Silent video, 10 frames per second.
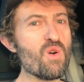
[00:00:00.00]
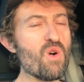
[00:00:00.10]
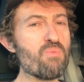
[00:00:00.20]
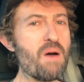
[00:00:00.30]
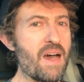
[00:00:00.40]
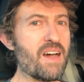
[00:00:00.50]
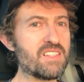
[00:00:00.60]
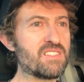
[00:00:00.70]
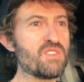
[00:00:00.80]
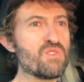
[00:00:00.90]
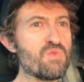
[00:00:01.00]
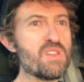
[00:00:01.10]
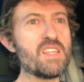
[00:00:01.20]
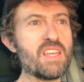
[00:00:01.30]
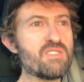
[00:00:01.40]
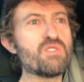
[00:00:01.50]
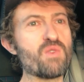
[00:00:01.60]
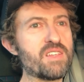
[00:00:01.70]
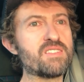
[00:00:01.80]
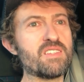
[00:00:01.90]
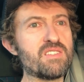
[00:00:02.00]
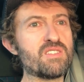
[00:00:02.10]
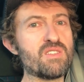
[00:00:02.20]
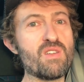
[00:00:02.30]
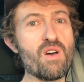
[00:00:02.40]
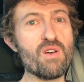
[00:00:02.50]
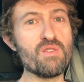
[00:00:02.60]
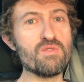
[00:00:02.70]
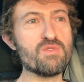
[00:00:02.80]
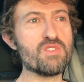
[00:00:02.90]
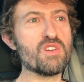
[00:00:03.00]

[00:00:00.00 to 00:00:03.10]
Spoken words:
or parts that you're really interested to know